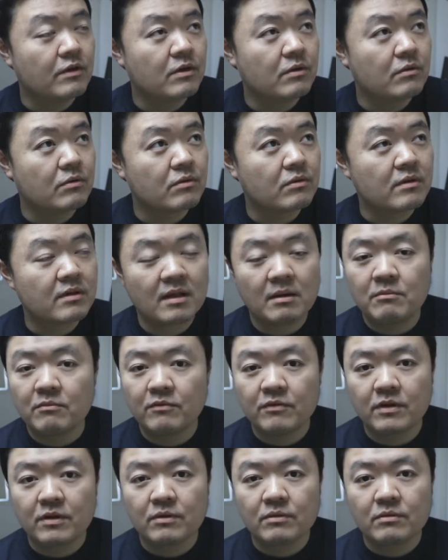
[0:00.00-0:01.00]
View,
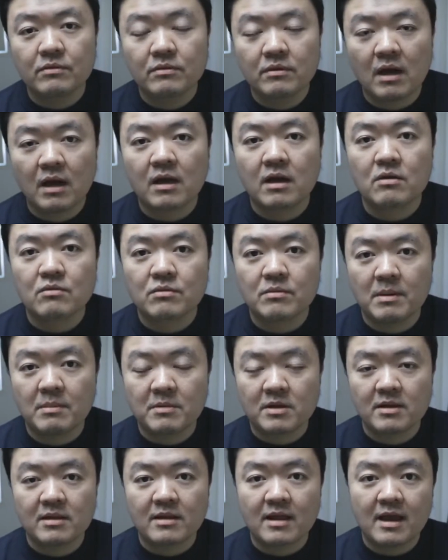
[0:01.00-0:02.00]
I can't
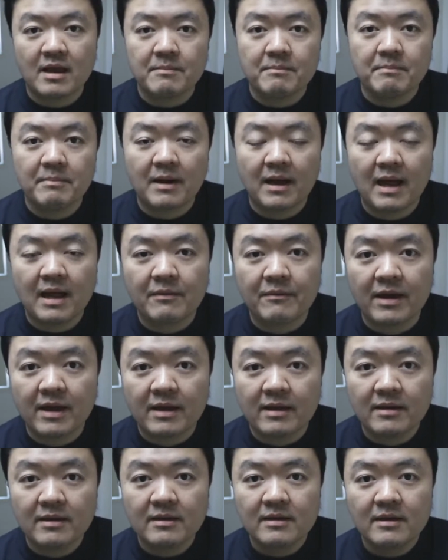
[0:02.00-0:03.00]
remember the name, but
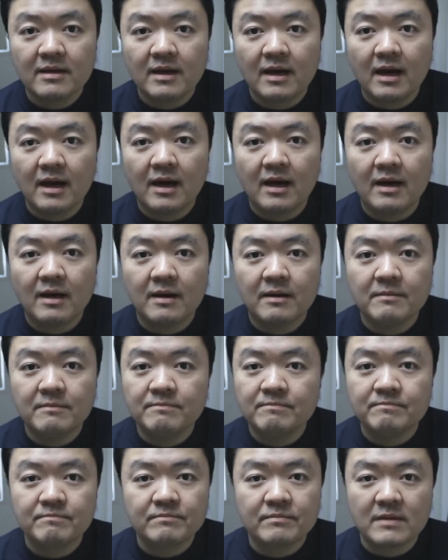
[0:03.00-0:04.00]
anyway,
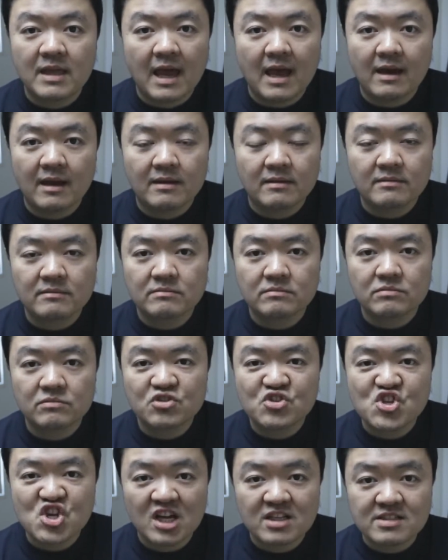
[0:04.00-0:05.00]
Yeah,
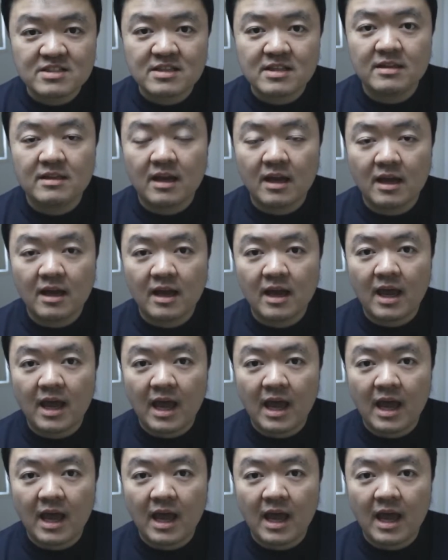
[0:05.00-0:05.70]
just an